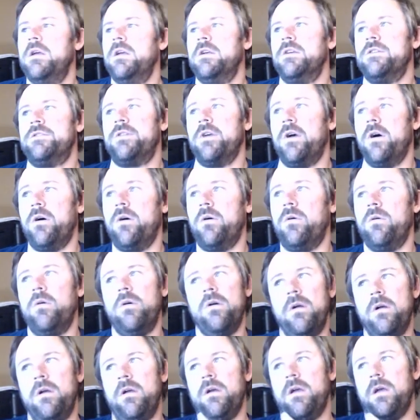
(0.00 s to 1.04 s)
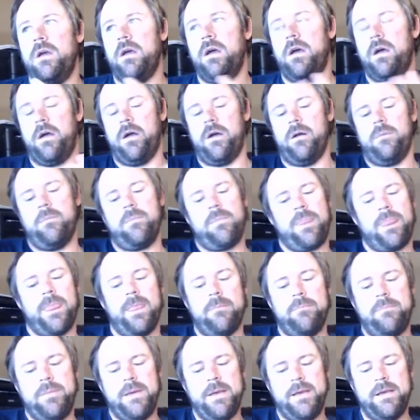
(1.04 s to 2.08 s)
So um,
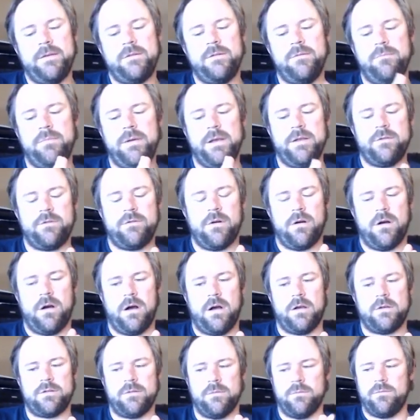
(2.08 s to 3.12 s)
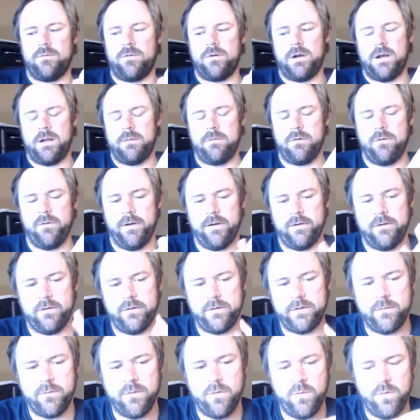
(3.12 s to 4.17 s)
peas and beans are awesome for a number of reasons.
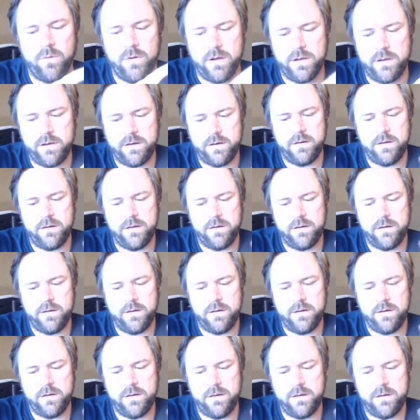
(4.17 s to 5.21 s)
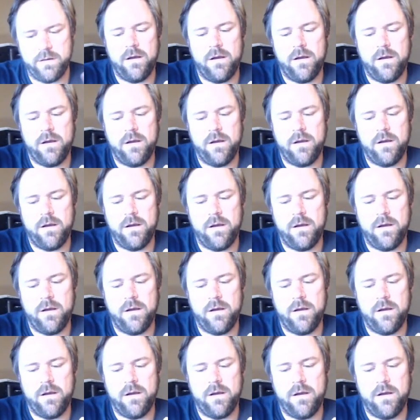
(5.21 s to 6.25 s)
Number one, they are able to
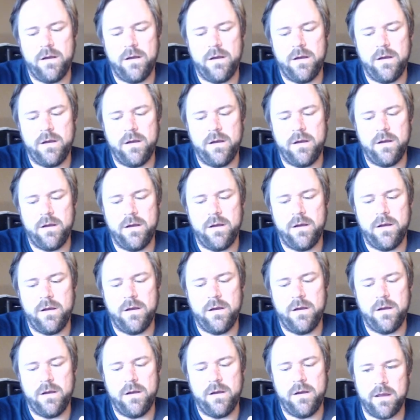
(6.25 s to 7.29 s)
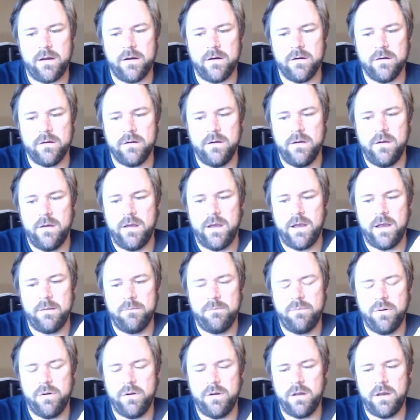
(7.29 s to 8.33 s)
take nitrogen out of the air and
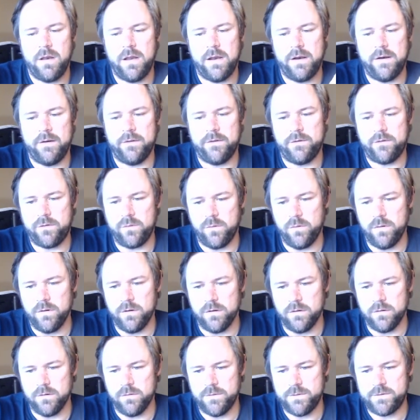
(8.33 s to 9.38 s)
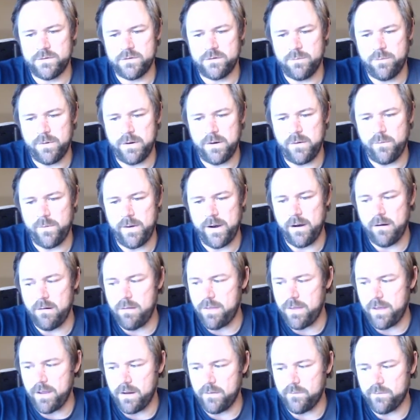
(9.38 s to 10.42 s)
put it into the soil, which is a pretty rare
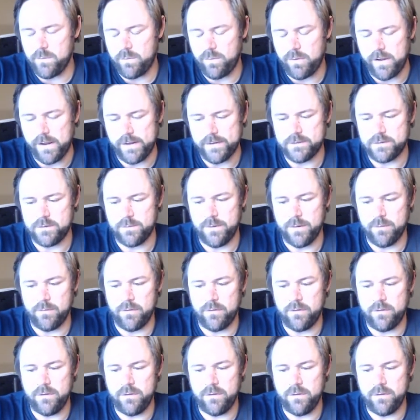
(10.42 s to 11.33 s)
thing for plants to be able to